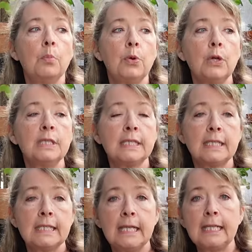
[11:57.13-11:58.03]
put
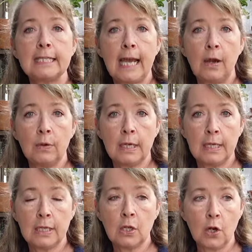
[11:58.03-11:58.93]
seeds out
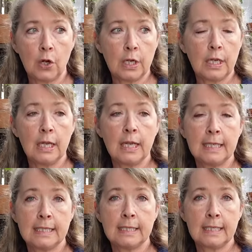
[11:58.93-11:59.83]
in the garden
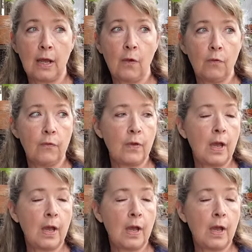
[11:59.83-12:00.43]
itself.